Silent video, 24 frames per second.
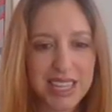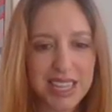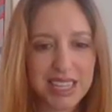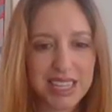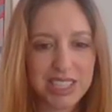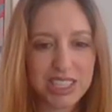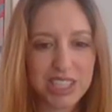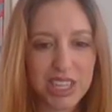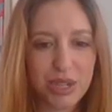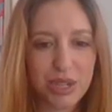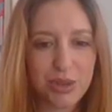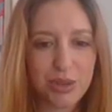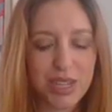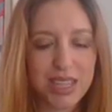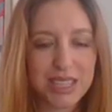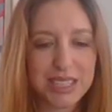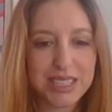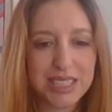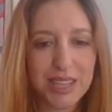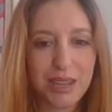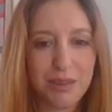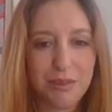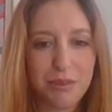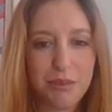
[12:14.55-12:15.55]
say to you
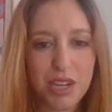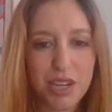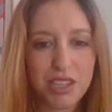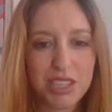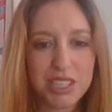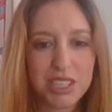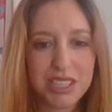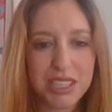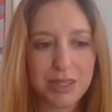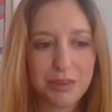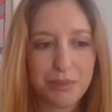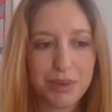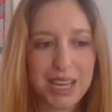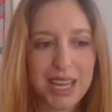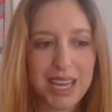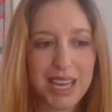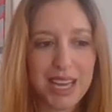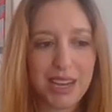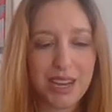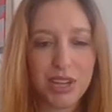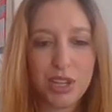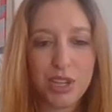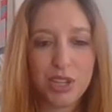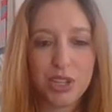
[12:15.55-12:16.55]
is that a marketing
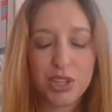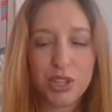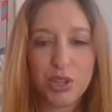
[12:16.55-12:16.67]
plan